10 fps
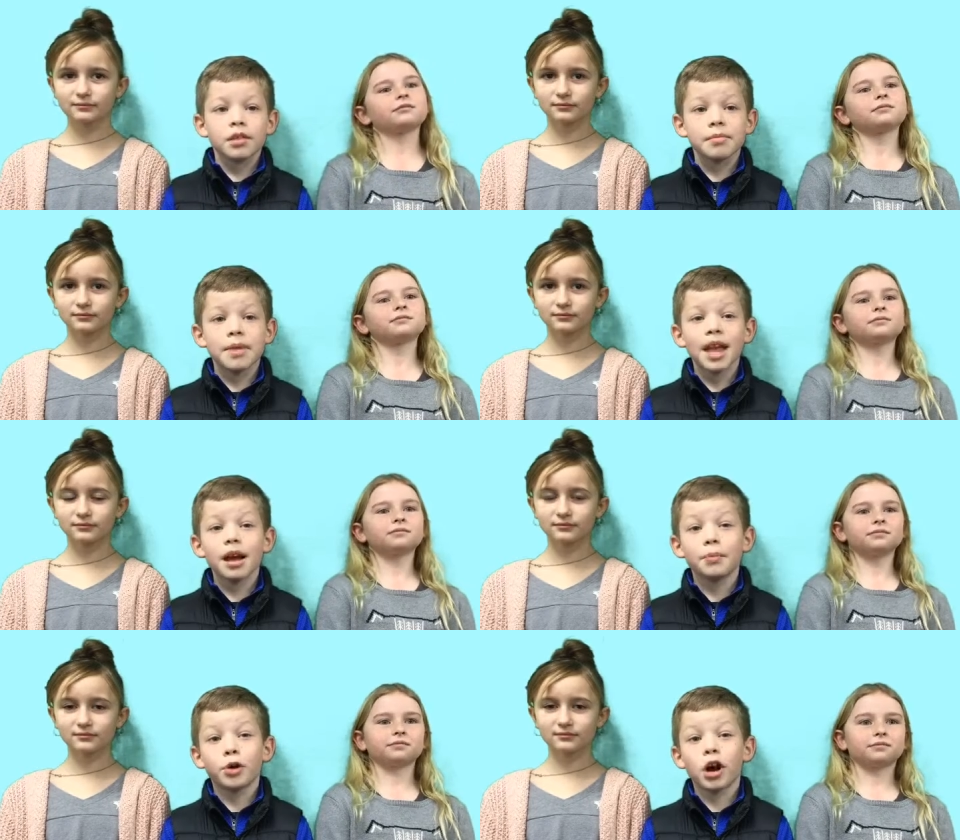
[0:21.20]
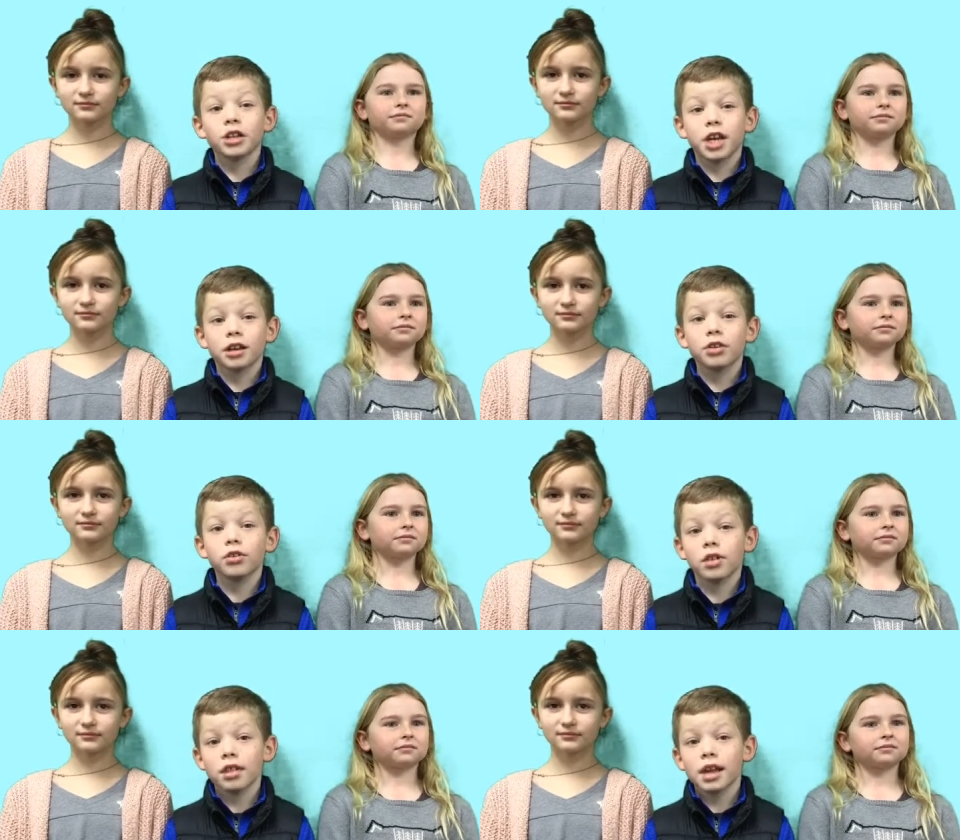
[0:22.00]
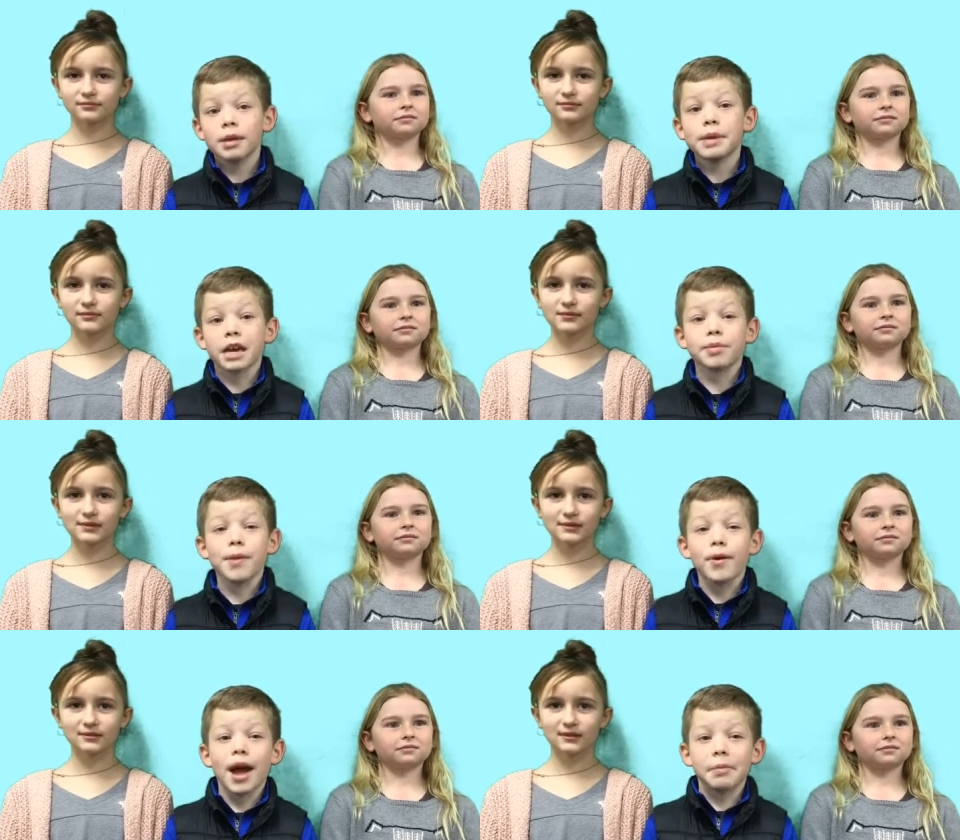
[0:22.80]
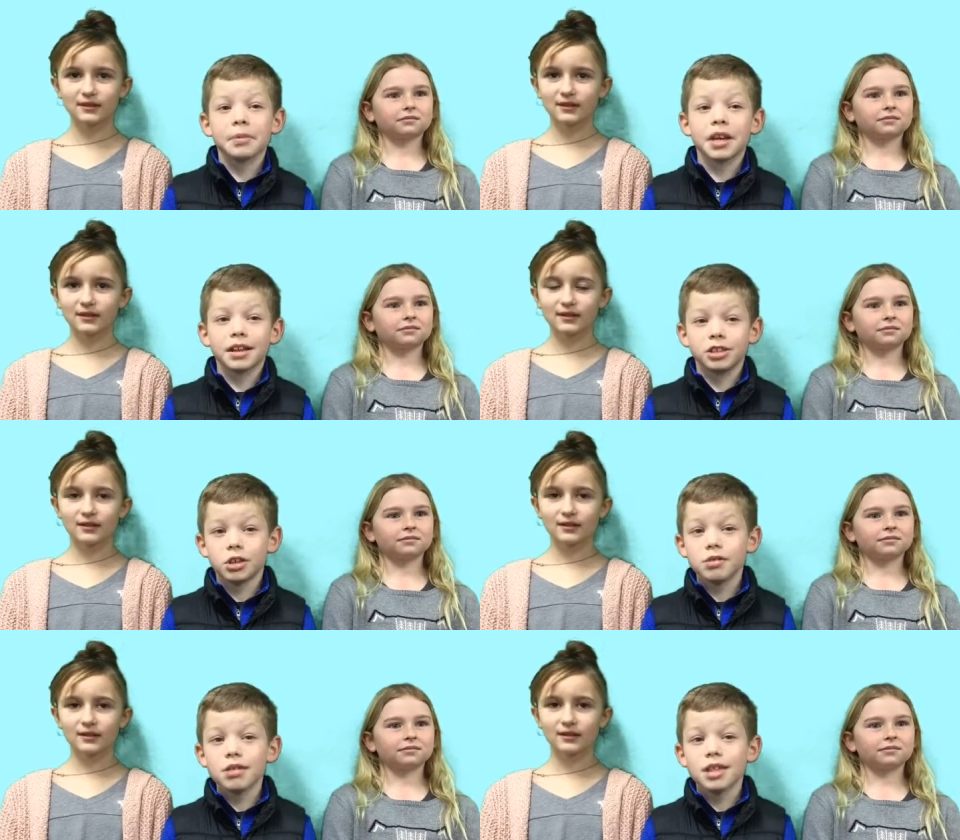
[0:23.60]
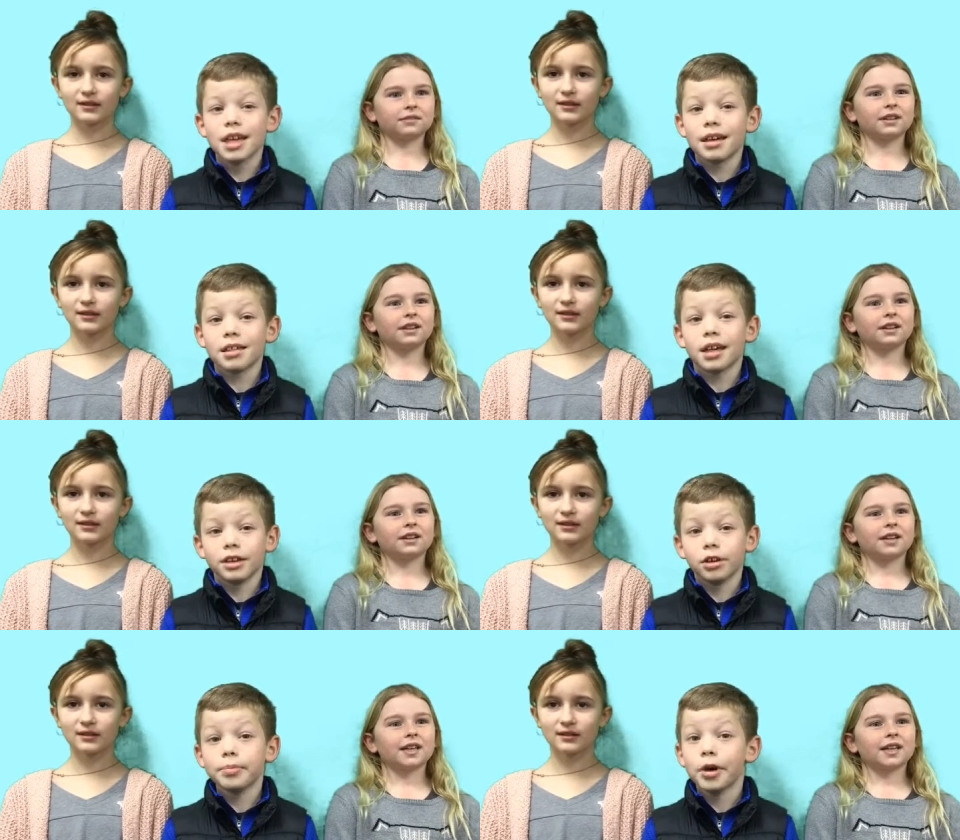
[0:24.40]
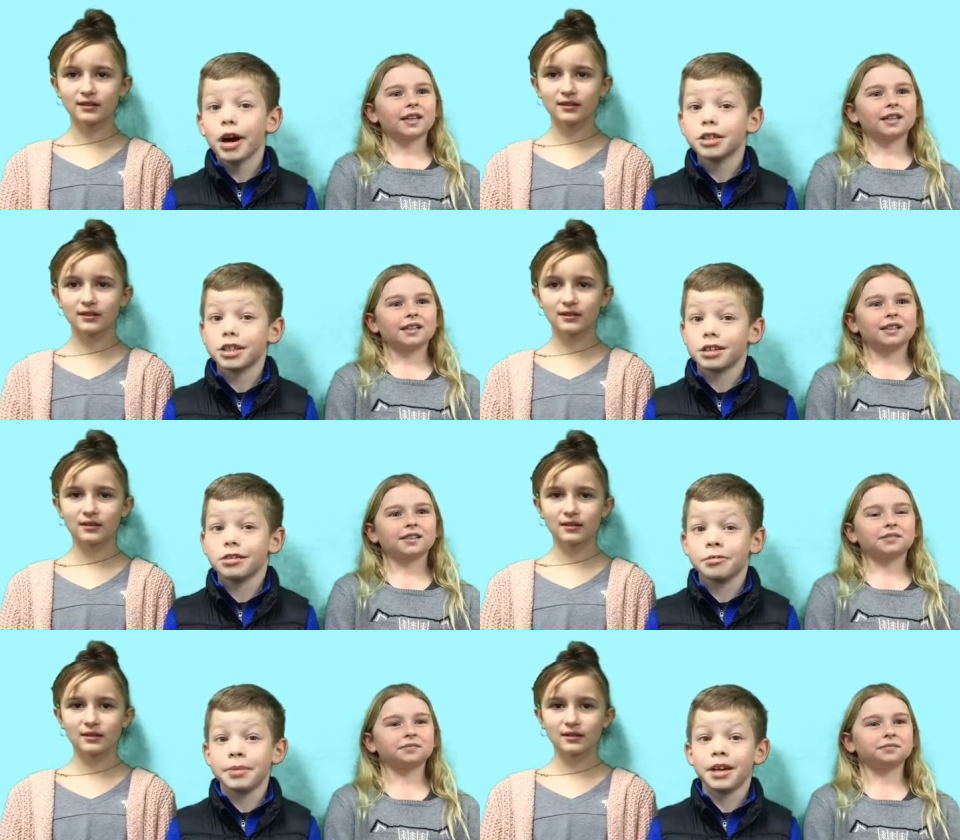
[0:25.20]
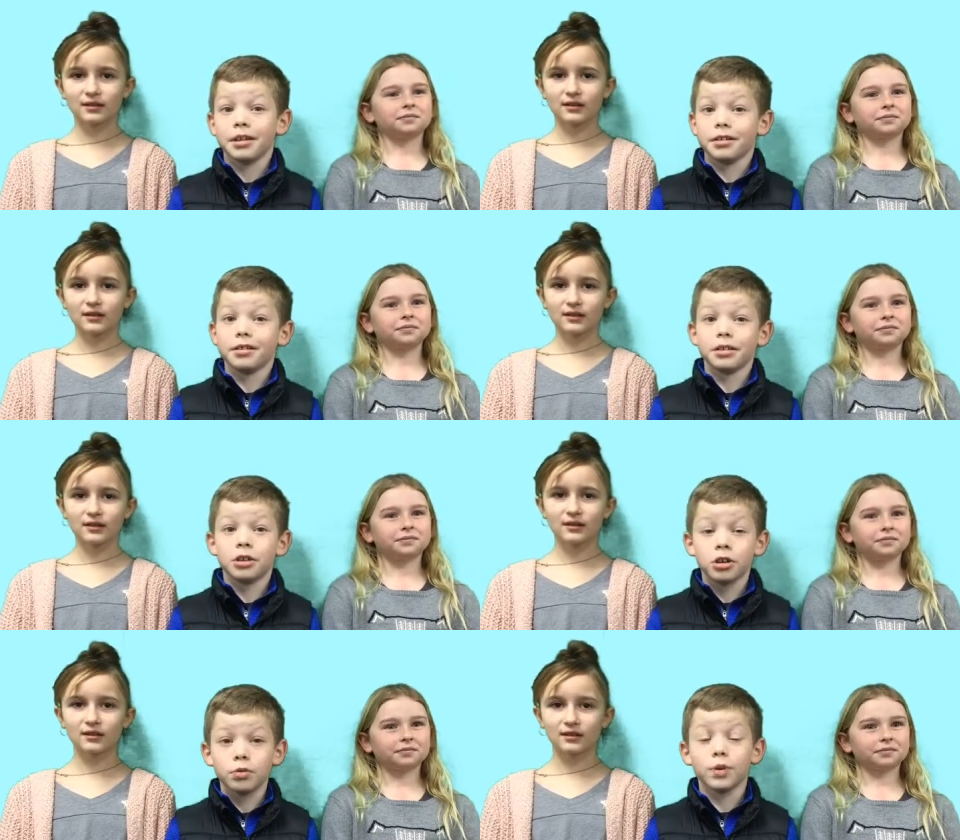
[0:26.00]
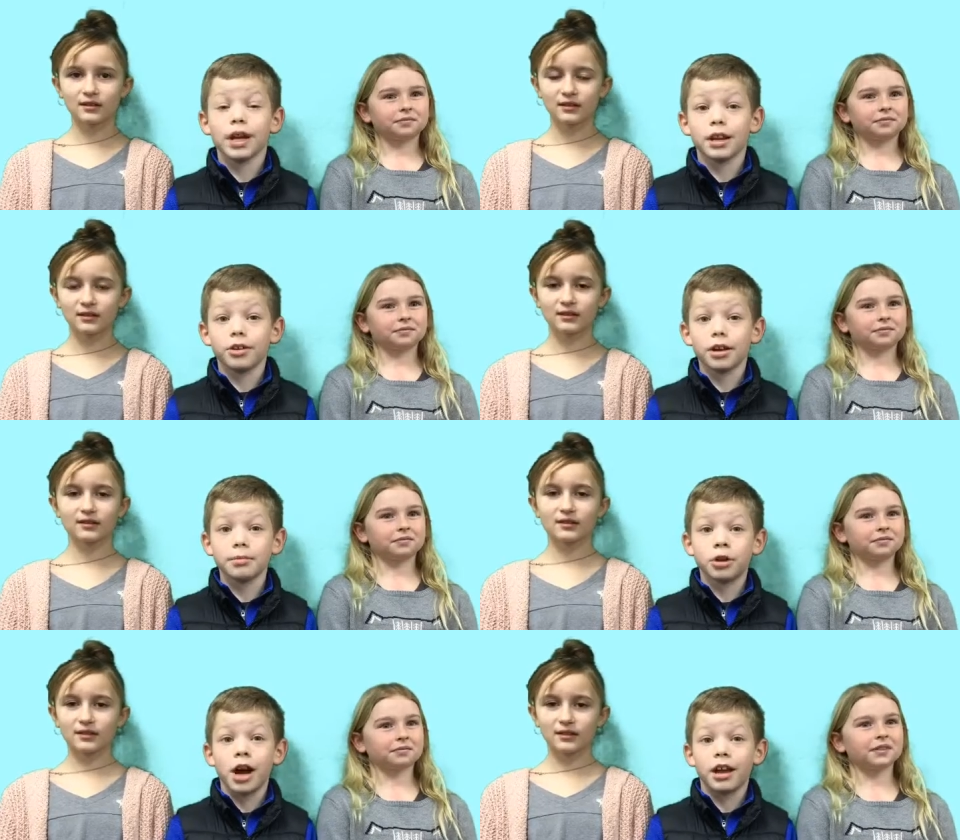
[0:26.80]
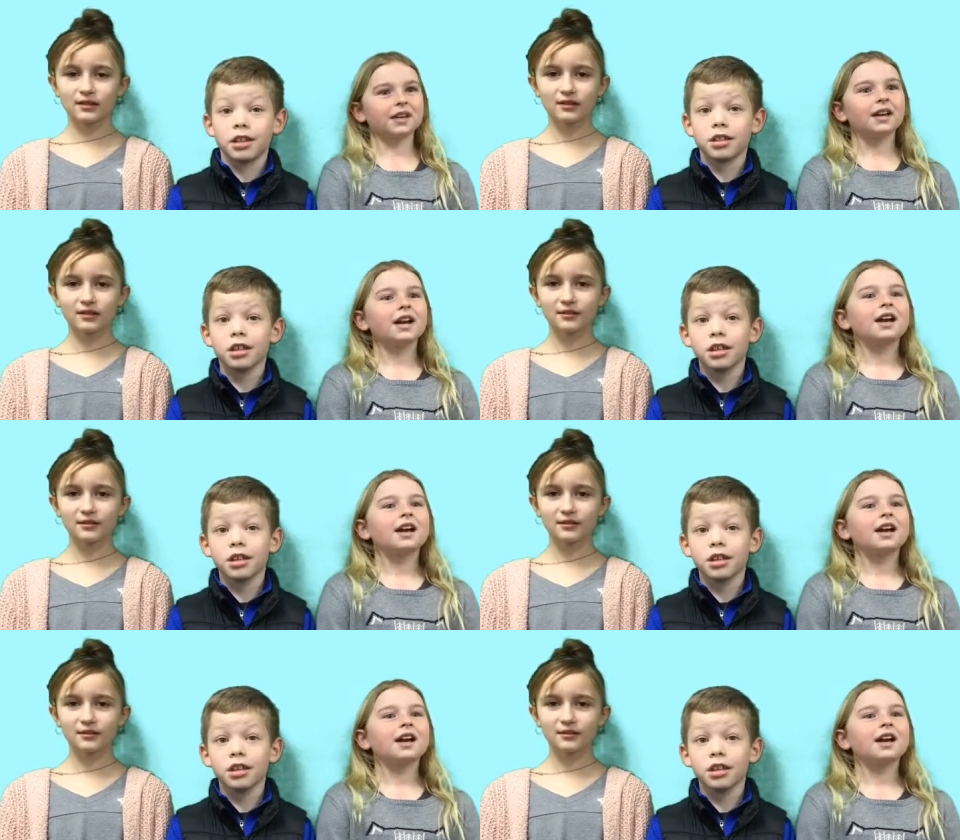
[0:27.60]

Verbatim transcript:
Speaker 1: Submit a project to the STEAM Expo happening June 6th and your project could, be a, could win a great prize.